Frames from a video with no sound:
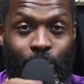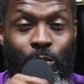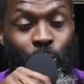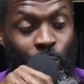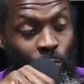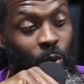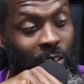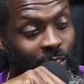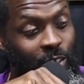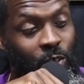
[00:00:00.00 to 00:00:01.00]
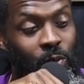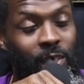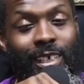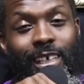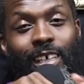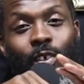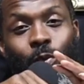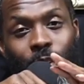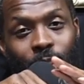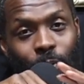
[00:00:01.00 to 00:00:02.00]
if you wanted to do it, you
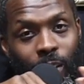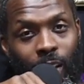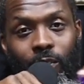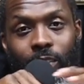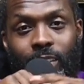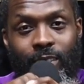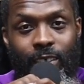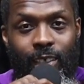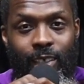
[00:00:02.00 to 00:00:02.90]
did whatever it took.